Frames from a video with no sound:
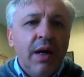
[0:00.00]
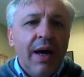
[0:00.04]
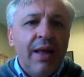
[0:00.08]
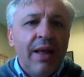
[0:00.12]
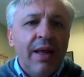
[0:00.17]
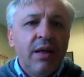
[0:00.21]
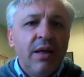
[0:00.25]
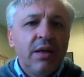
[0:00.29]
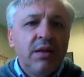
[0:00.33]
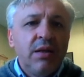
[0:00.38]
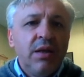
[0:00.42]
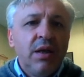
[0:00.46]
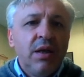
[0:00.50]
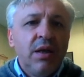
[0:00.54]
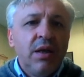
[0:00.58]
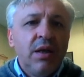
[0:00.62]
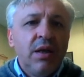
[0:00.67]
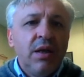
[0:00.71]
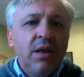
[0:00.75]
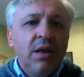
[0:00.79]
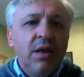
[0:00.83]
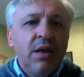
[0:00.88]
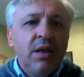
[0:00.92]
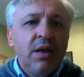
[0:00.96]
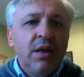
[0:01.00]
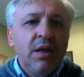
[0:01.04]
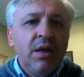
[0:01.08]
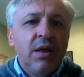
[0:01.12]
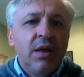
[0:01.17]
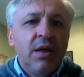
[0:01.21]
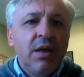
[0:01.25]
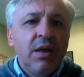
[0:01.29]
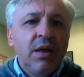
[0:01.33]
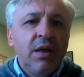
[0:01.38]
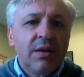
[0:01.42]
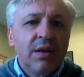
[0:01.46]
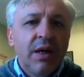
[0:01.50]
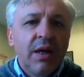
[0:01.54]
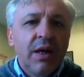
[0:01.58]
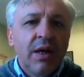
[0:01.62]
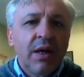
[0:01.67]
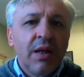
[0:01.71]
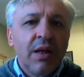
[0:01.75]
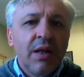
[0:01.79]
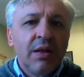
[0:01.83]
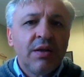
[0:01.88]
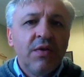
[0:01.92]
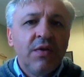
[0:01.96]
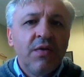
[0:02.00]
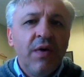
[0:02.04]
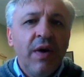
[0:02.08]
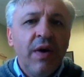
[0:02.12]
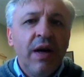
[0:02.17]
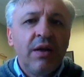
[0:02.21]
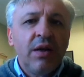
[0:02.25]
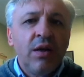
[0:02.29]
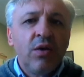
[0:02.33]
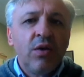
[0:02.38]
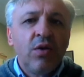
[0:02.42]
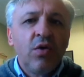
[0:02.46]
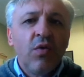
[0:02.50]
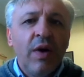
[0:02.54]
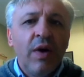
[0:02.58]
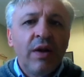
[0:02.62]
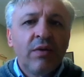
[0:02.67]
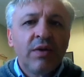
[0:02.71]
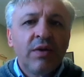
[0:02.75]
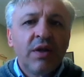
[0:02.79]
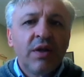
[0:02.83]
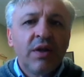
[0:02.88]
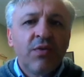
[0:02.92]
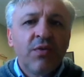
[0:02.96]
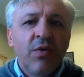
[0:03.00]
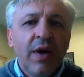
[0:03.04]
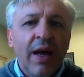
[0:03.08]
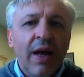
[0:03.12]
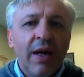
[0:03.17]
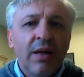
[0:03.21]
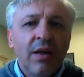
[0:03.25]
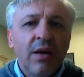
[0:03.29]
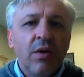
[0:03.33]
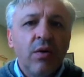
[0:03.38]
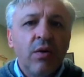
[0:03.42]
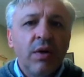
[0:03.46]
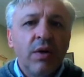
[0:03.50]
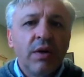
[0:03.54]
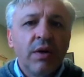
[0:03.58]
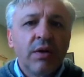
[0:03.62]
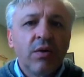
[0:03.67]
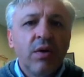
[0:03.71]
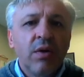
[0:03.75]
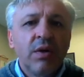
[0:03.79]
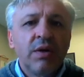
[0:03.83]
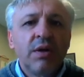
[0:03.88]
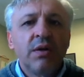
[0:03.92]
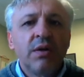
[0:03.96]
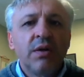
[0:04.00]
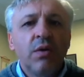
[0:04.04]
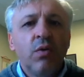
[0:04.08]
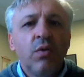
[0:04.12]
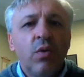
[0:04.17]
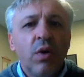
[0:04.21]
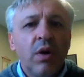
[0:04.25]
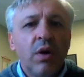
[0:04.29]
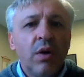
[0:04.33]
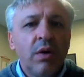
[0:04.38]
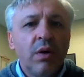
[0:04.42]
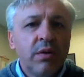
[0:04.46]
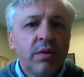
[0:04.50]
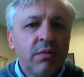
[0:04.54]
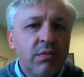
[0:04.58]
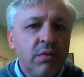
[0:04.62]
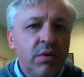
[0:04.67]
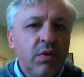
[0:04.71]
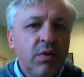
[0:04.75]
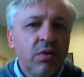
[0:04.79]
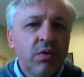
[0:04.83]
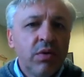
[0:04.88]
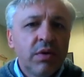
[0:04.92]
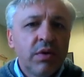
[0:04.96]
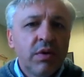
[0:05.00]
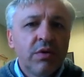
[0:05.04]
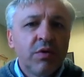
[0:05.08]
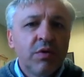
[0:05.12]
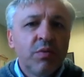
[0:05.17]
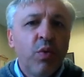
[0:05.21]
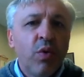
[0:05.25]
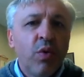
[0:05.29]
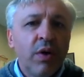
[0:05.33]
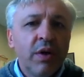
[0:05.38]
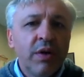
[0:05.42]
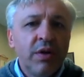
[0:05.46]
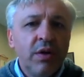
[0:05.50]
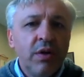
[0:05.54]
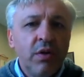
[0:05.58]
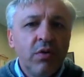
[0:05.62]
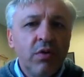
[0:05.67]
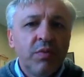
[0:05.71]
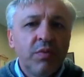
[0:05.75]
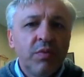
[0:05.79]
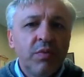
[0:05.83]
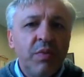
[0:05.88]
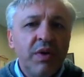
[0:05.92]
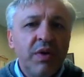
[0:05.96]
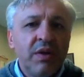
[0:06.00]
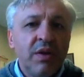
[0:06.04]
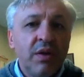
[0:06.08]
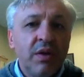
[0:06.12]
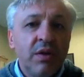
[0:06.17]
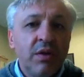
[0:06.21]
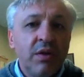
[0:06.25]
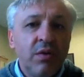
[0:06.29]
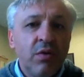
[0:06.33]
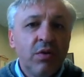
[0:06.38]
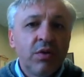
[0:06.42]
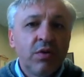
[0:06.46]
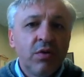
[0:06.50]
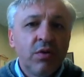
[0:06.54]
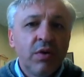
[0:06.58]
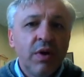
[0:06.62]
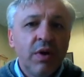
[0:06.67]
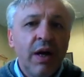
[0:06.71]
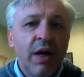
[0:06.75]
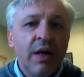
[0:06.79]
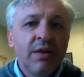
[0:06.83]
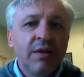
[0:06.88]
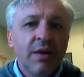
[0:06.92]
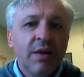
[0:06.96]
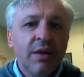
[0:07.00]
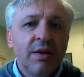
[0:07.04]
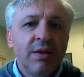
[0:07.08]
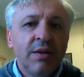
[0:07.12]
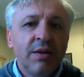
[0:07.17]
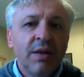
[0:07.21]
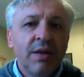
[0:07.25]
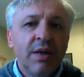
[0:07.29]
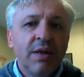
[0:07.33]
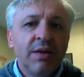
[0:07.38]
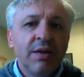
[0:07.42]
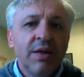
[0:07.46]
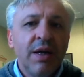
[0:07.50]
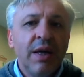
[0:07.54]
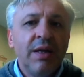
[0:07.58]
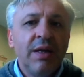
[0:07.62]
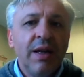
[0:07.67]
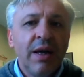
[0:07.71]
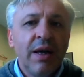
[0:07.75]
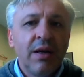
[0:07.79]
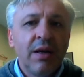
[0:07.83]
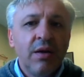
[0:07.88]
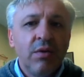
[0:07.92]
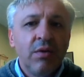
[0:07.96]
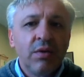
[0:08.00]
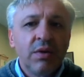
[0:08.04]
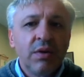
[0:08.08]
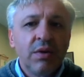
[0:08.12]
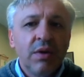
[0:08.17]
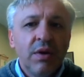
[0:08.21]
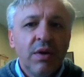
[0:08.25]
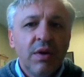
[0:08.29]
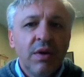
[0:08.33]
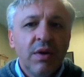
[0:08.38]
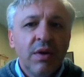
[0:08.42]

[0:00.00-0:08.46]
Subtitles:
And these news headlines are classified into one of these four categories. So it's either world news, sports news, business news, or sci-tech news.